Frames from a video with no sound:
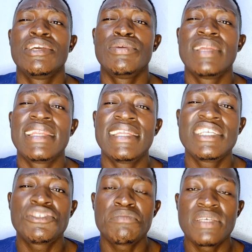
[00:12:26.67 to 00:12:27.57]
you will
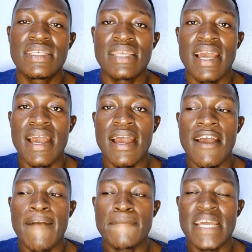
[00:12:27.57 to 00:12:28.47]
need to be
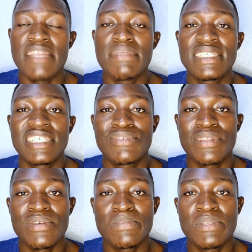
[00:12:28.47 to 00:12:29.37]
admitted to
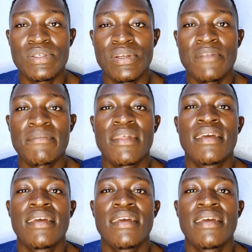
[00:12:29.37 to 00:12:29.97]
the hospital